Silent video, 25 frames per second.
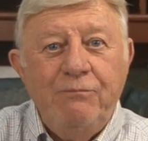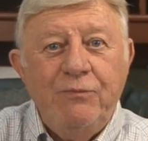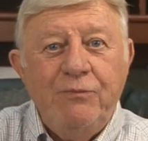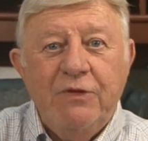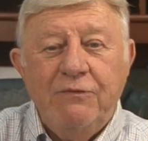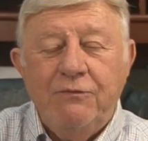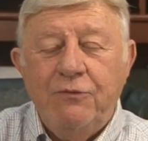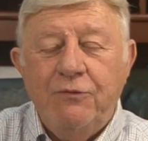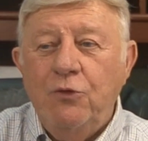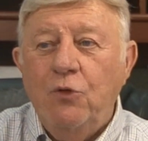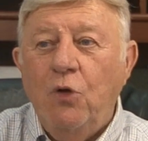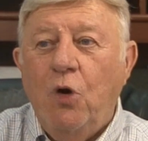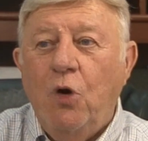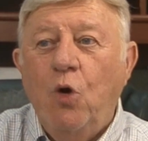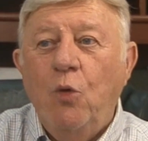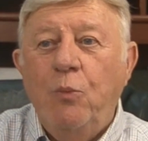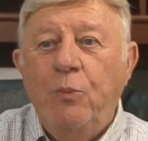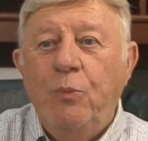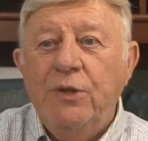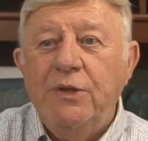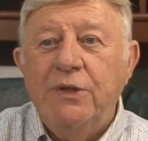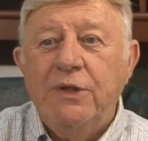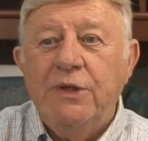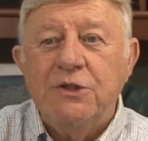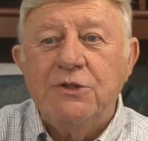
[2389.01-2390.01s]
If you
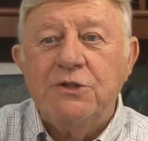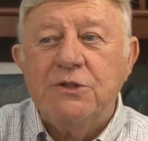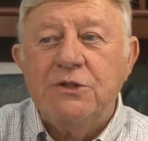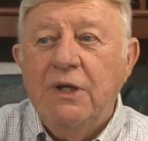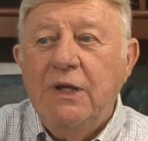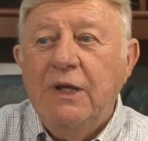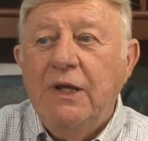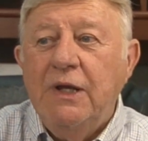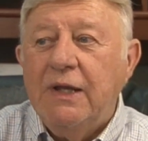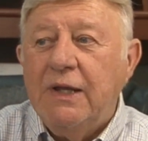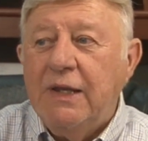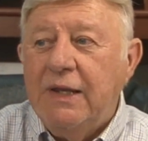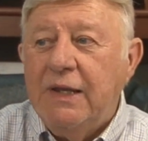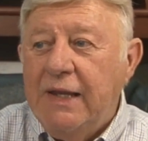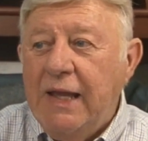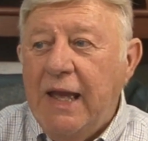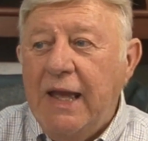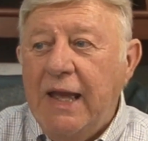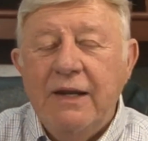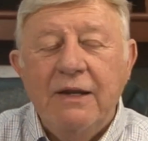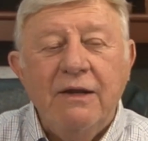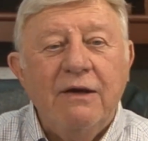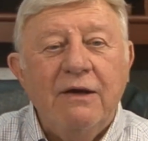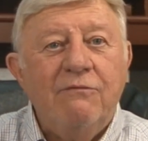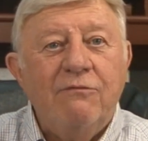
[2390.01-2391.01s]
open this
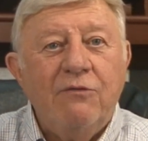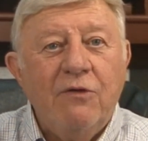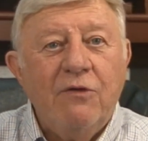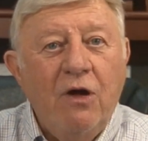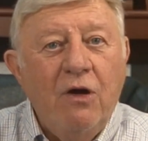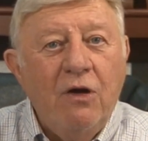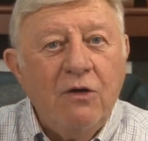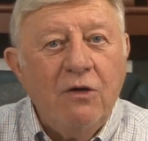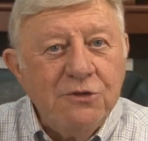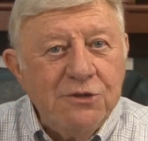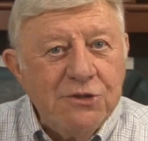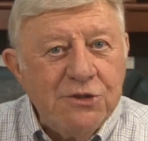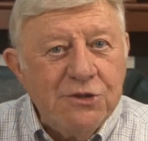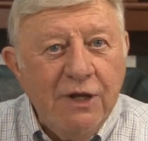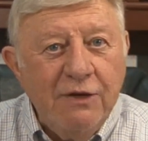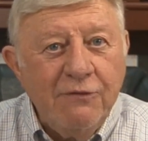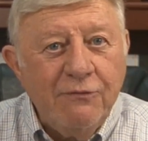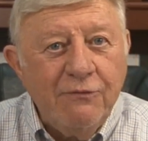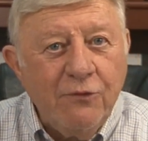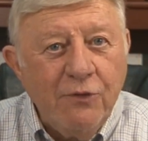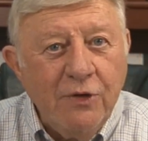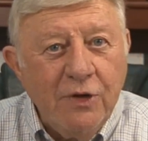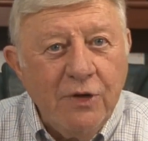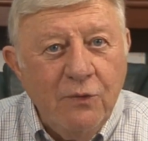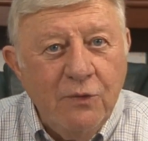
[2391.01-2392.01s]
gate of long
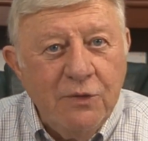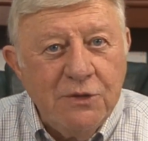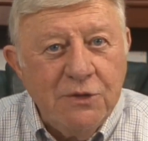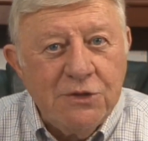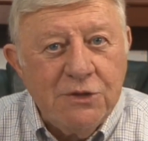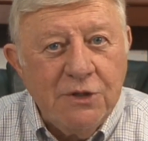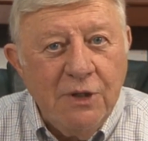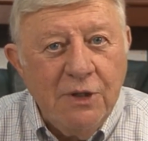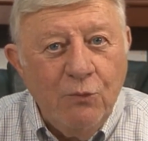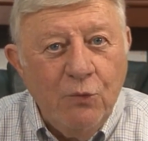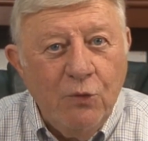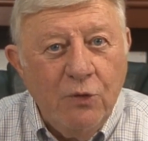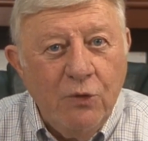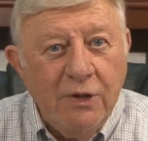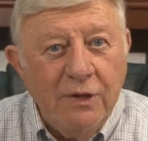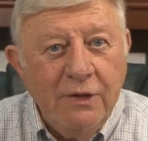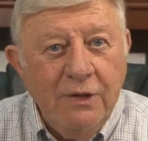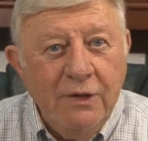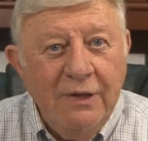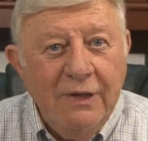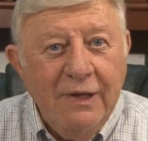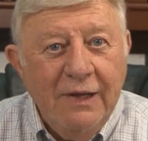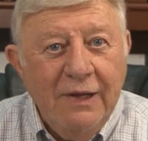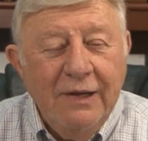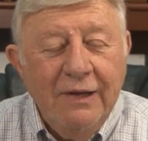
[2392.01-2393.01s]
suffering with
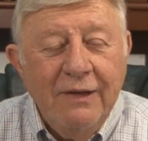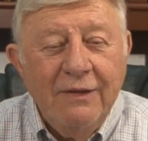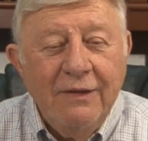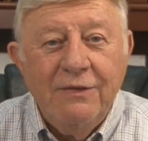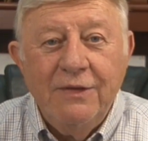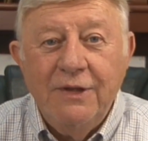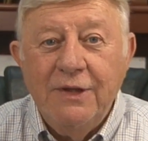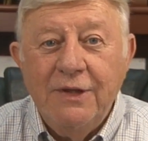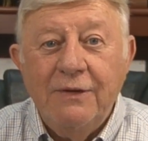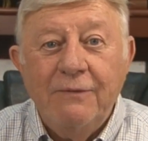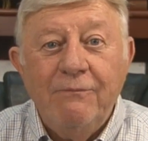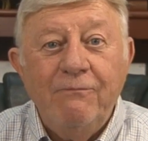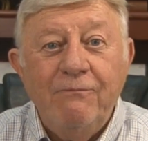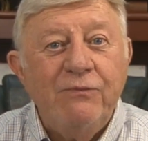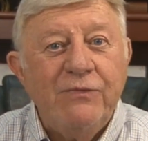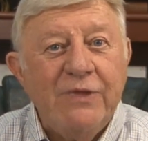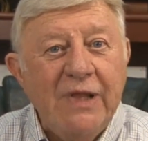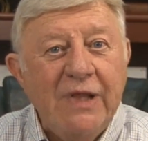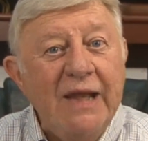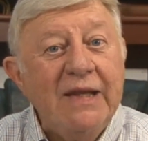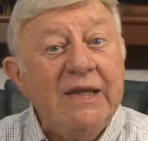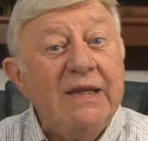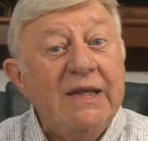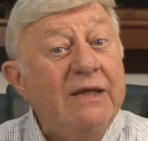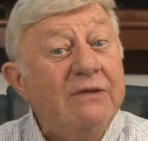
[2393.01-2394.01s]
someone, then
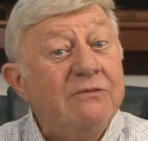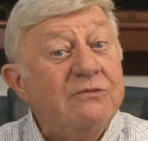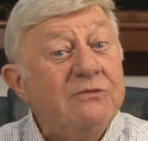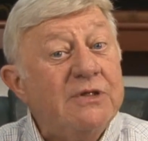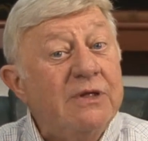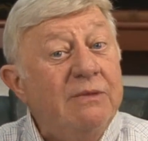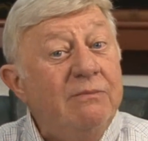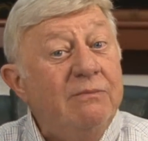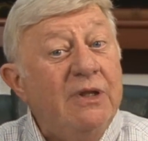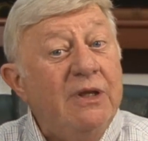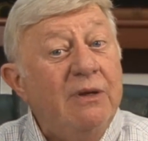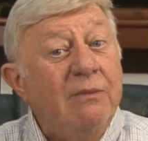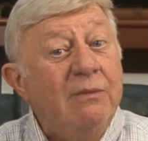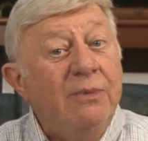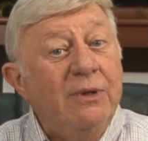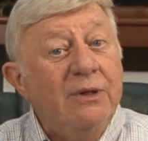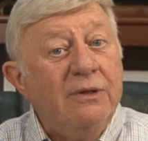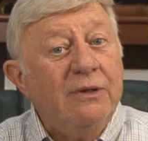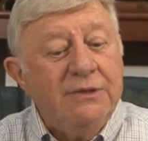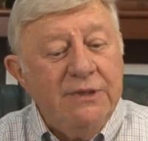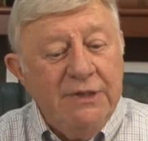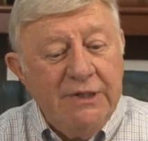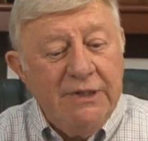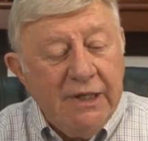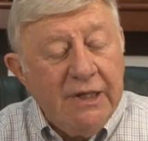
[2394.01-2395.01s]
that gives them the
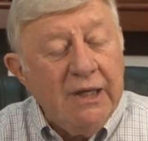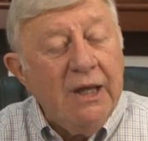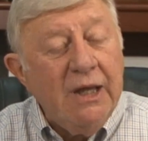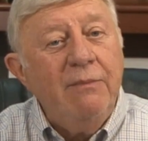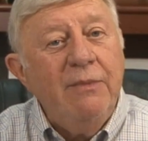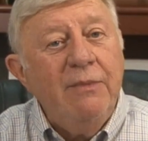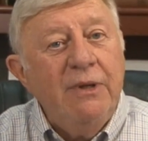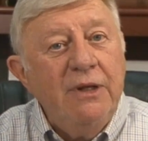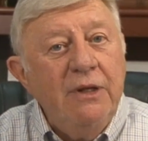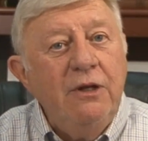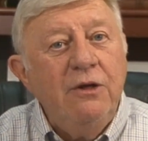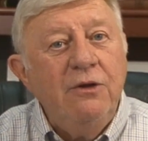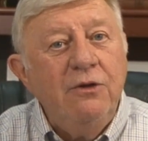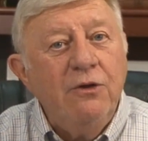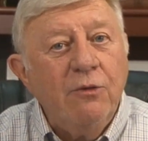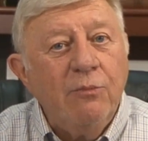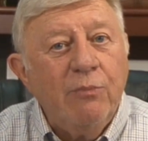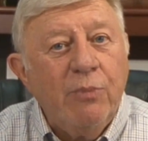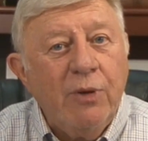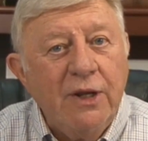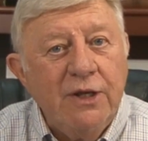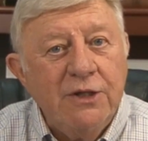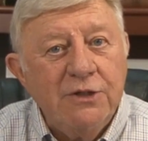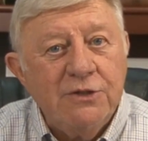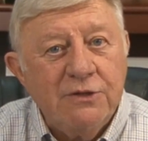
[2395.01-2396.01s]
ability to come into your
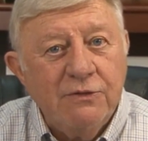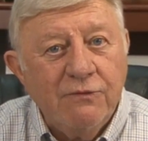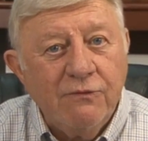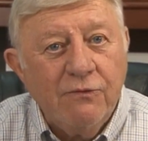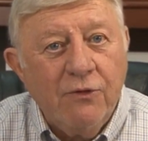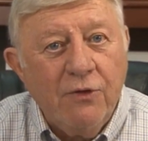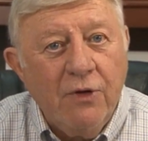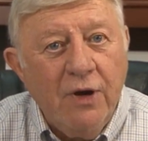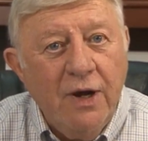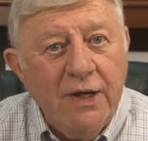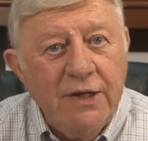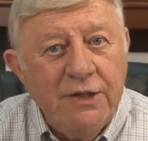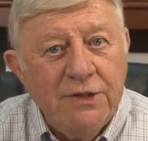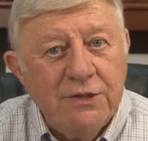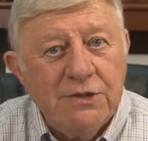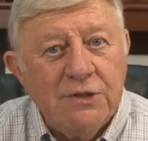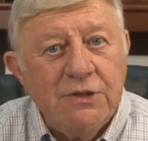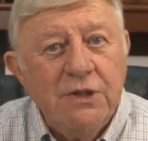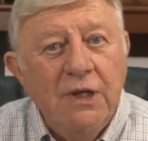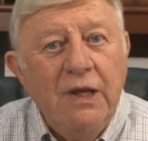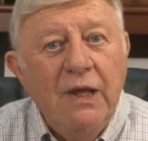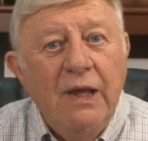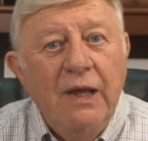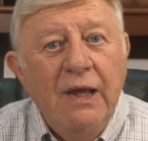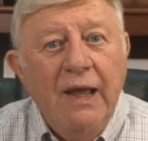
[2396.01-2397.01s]
place of grace.
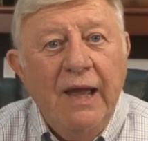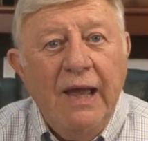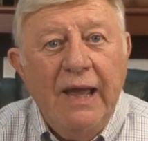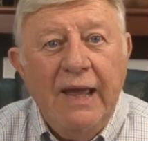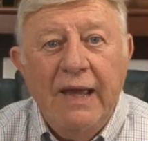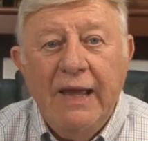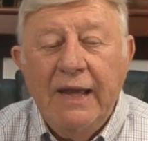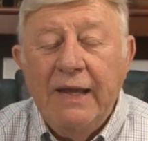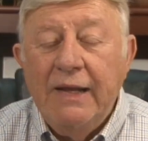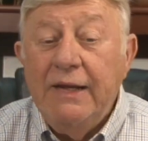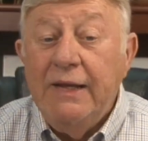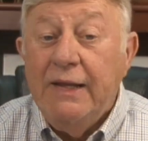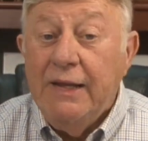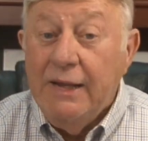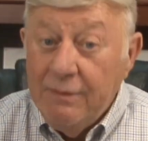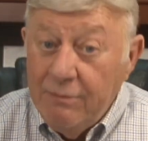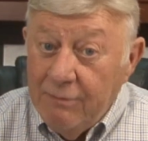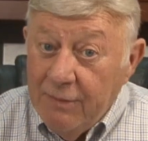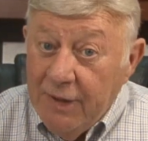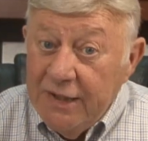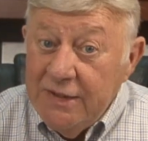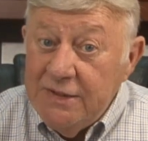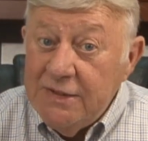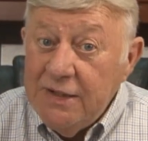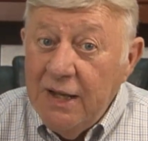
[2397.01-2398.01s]
And it
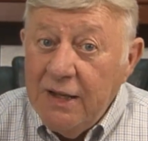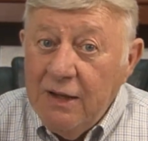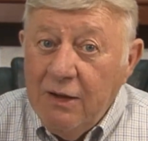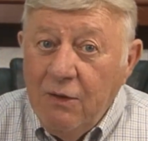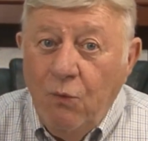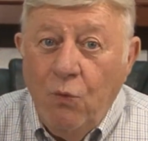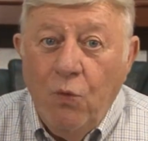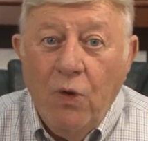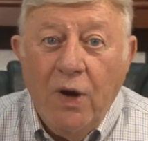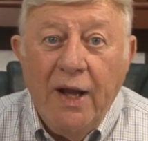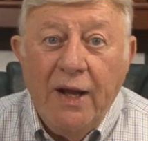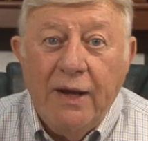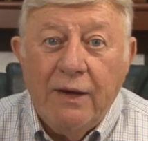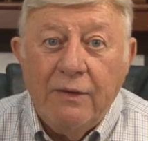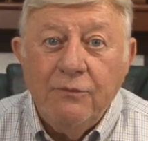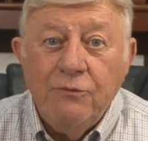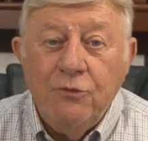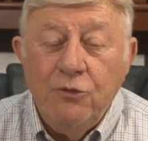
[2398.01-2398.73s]
may take a while.